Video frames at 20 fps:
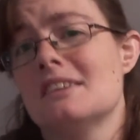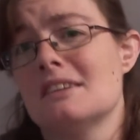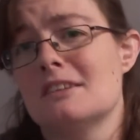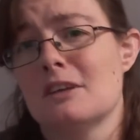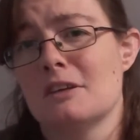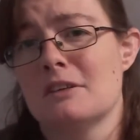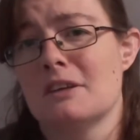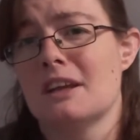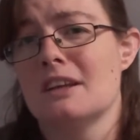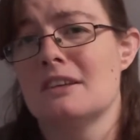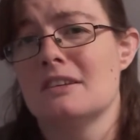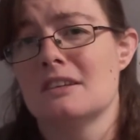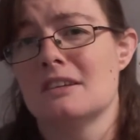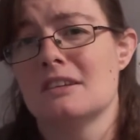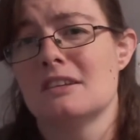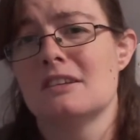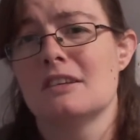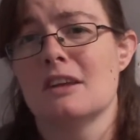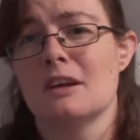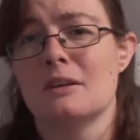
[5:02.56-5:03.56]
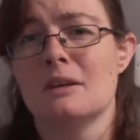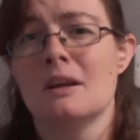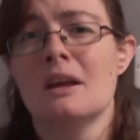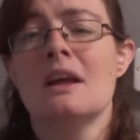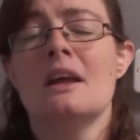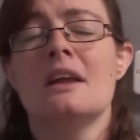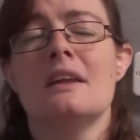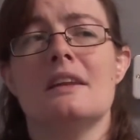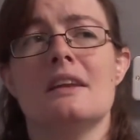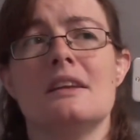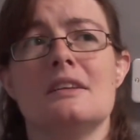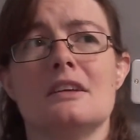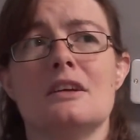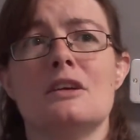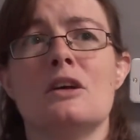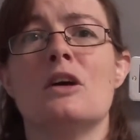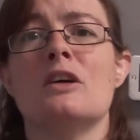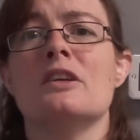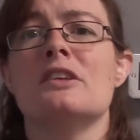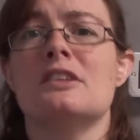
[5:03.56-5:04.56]
donations. So these are
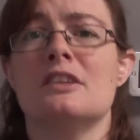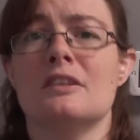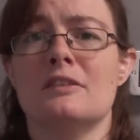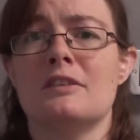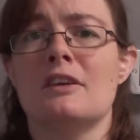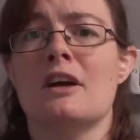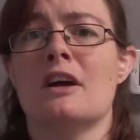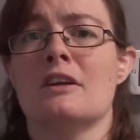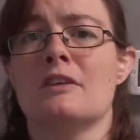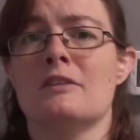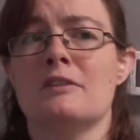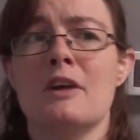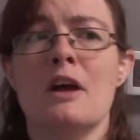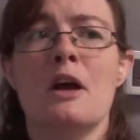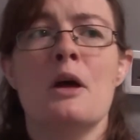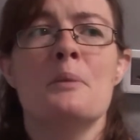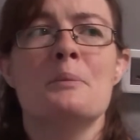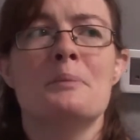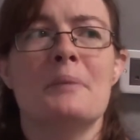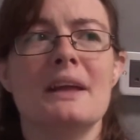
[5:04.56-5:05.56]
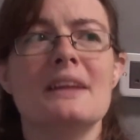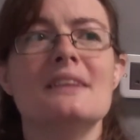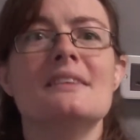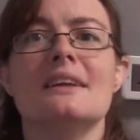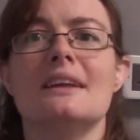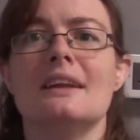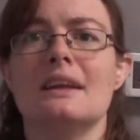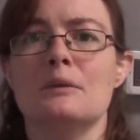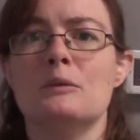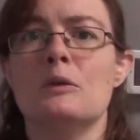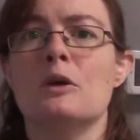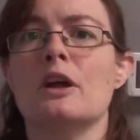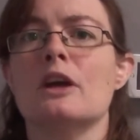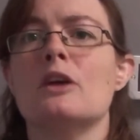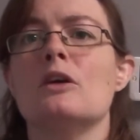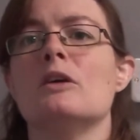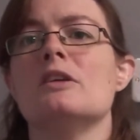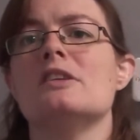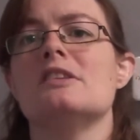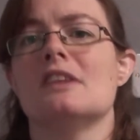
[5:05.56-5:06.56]
costs of kind of basically what it
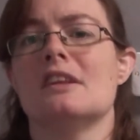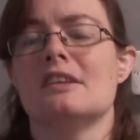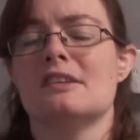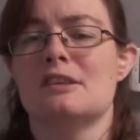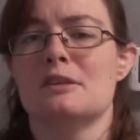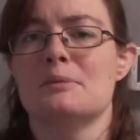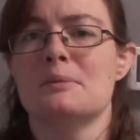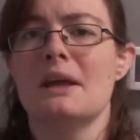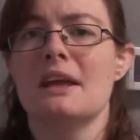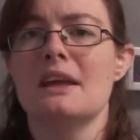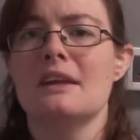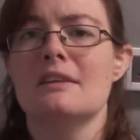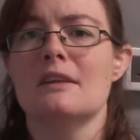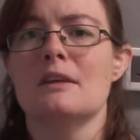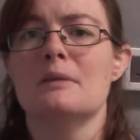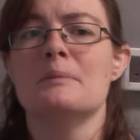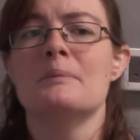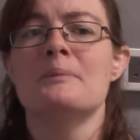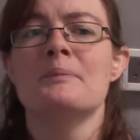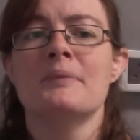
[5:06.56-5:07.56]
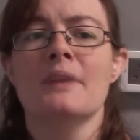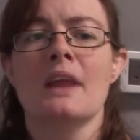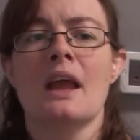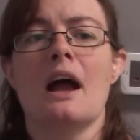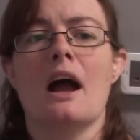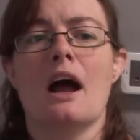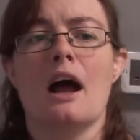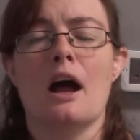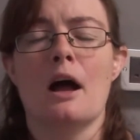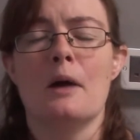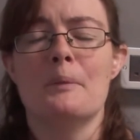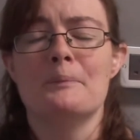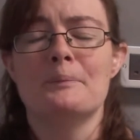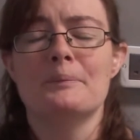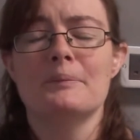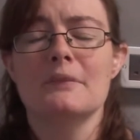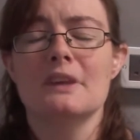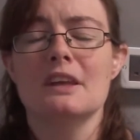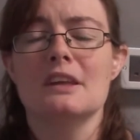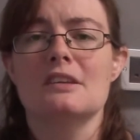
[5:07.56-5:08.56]
costs us to make them.
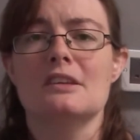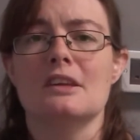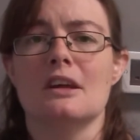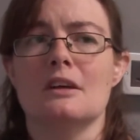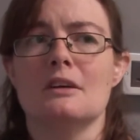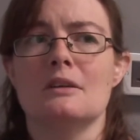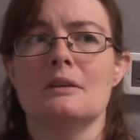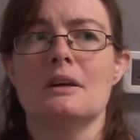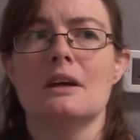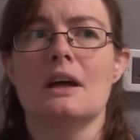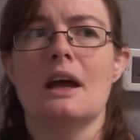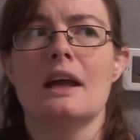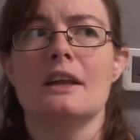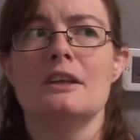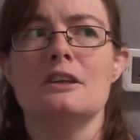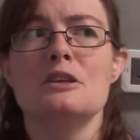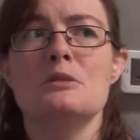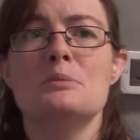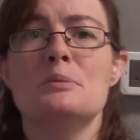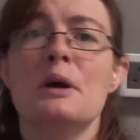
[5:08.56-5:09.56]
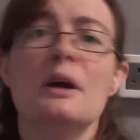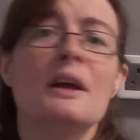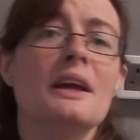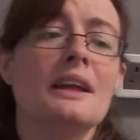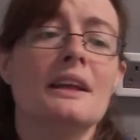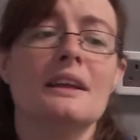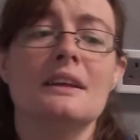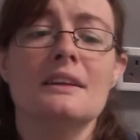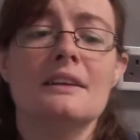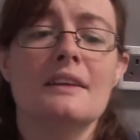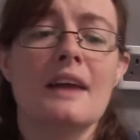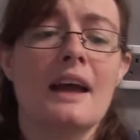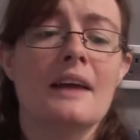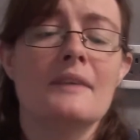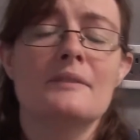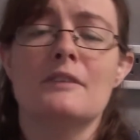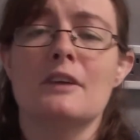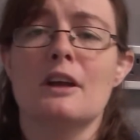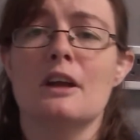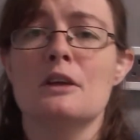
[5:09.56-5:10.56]
And you put in that
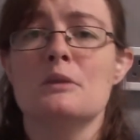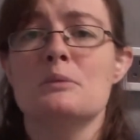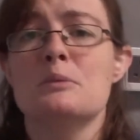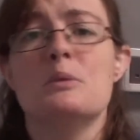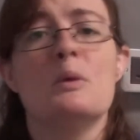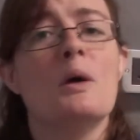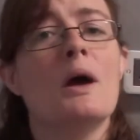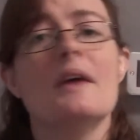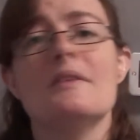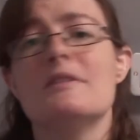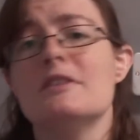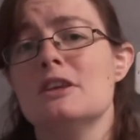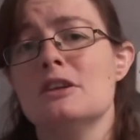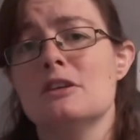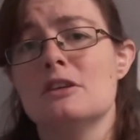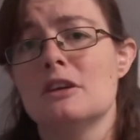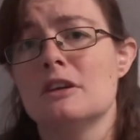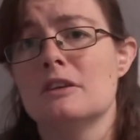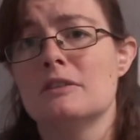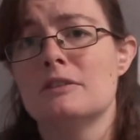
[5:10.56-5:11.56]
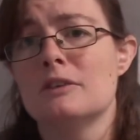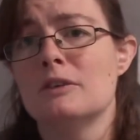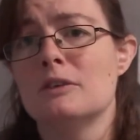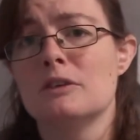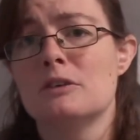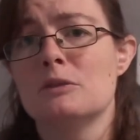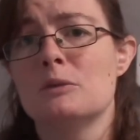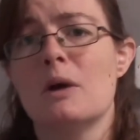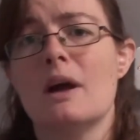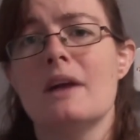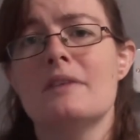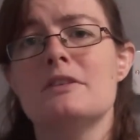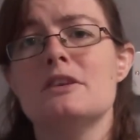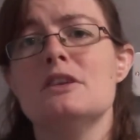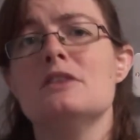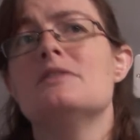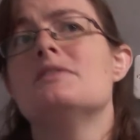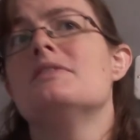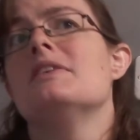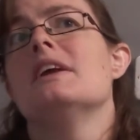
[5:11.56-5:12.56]
envelope whatever you can afford, whatever
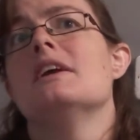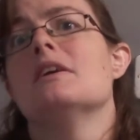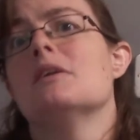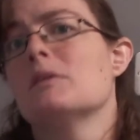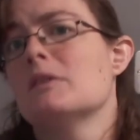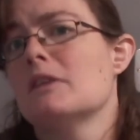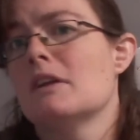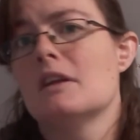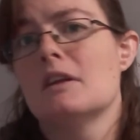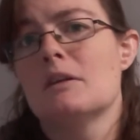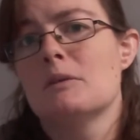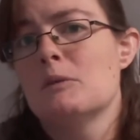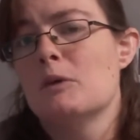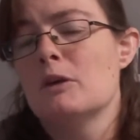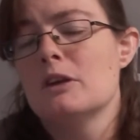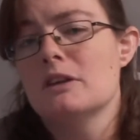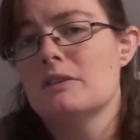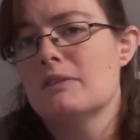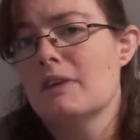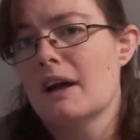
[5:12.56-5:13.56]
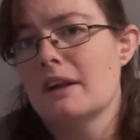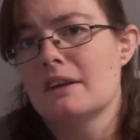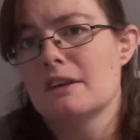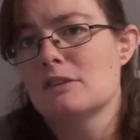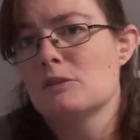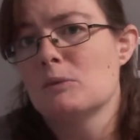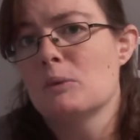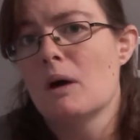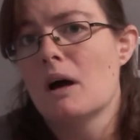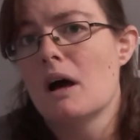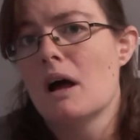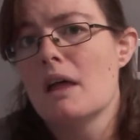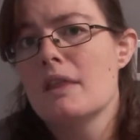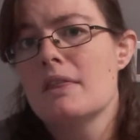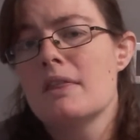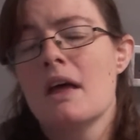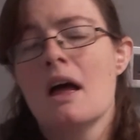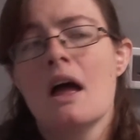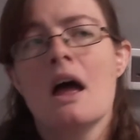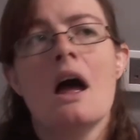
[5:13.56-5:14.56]
you feel that what you've had is
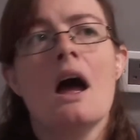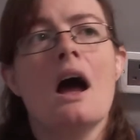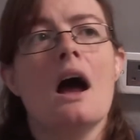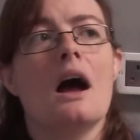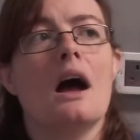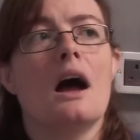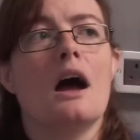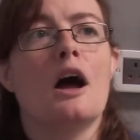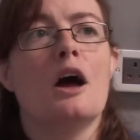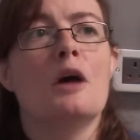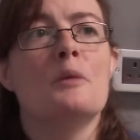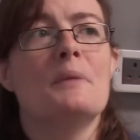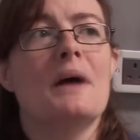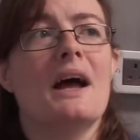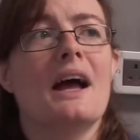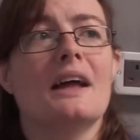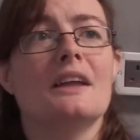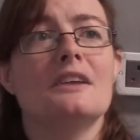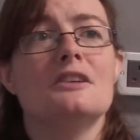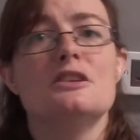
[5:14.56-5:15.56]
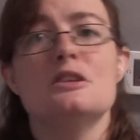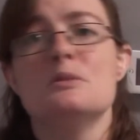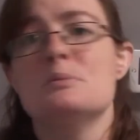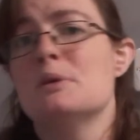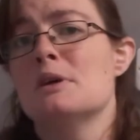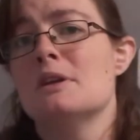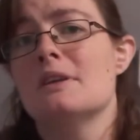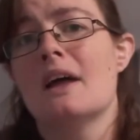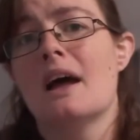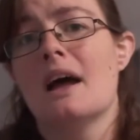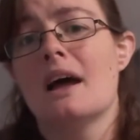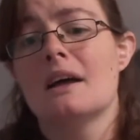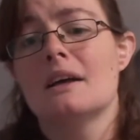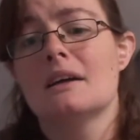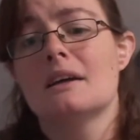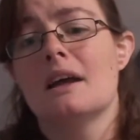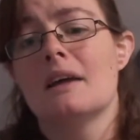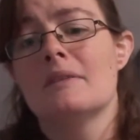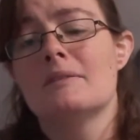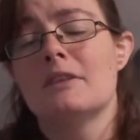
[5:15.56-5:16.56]
worth, and you put
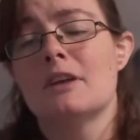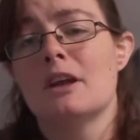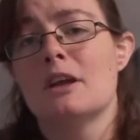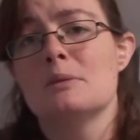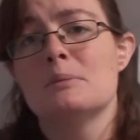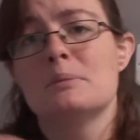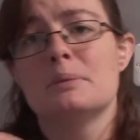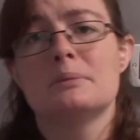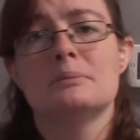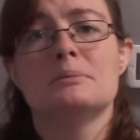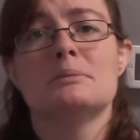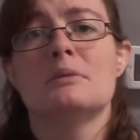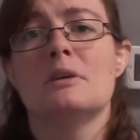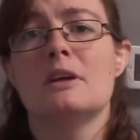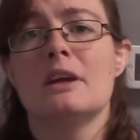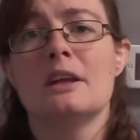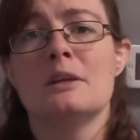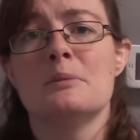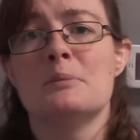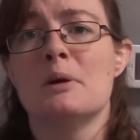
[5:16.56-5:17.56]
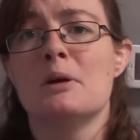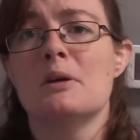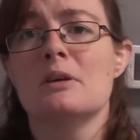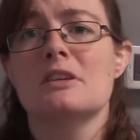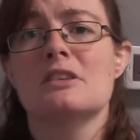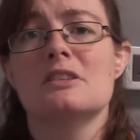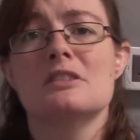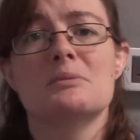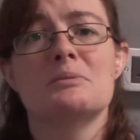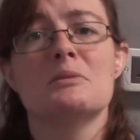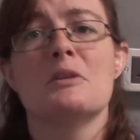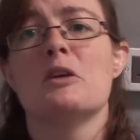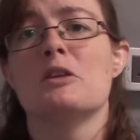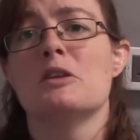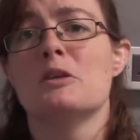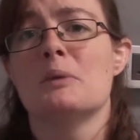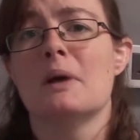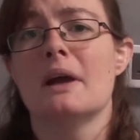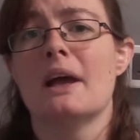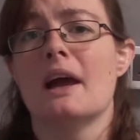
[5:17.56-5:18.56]
that envelope in a box on
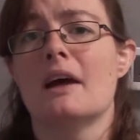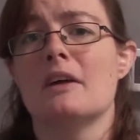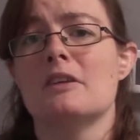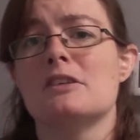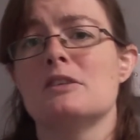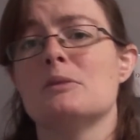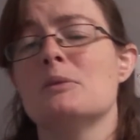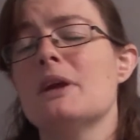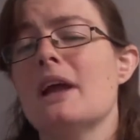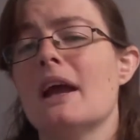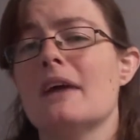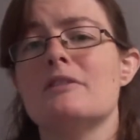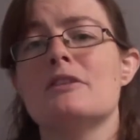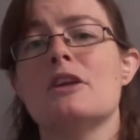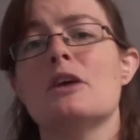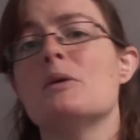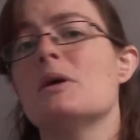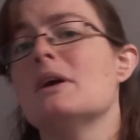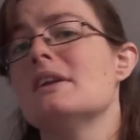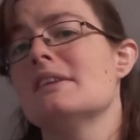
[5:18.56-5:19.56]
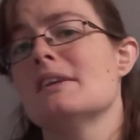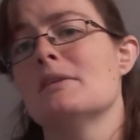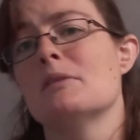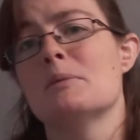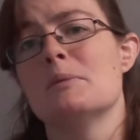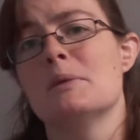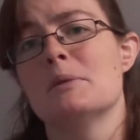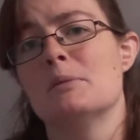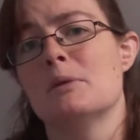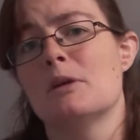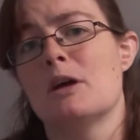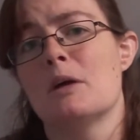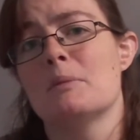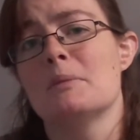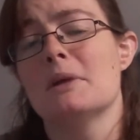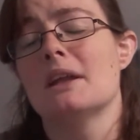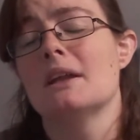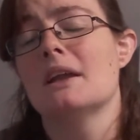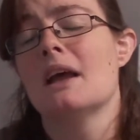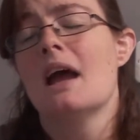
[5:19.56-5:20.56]
the way out. So we have no idea when people come
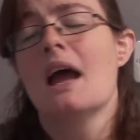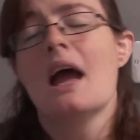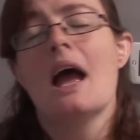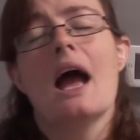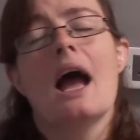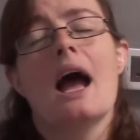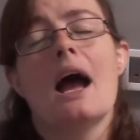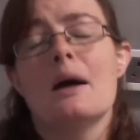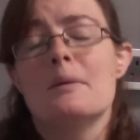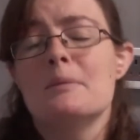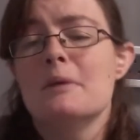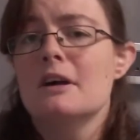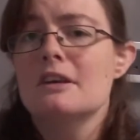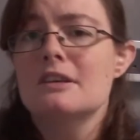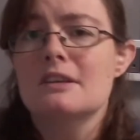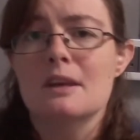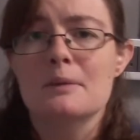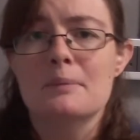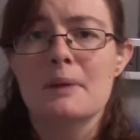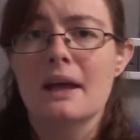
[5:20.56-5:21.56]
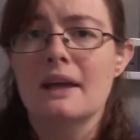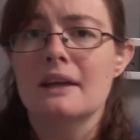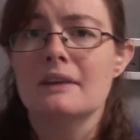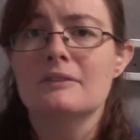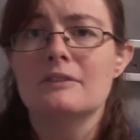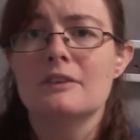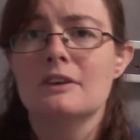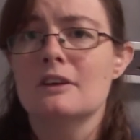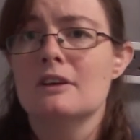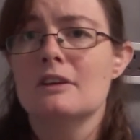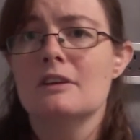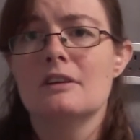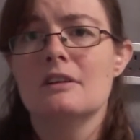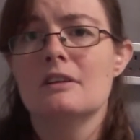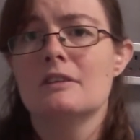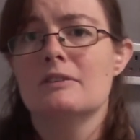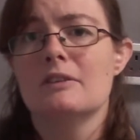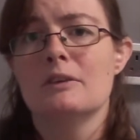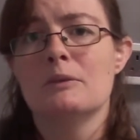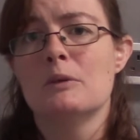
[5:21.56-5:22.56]
in how much they're paying for
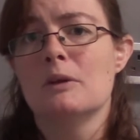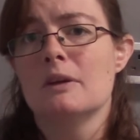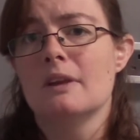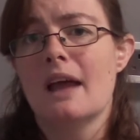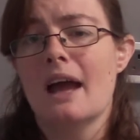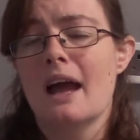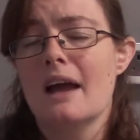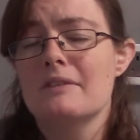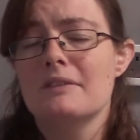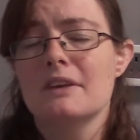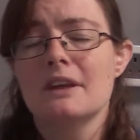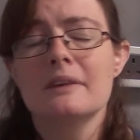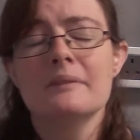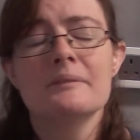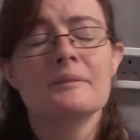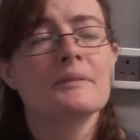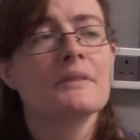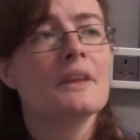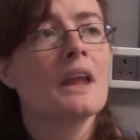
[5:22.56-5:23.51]
what they're having.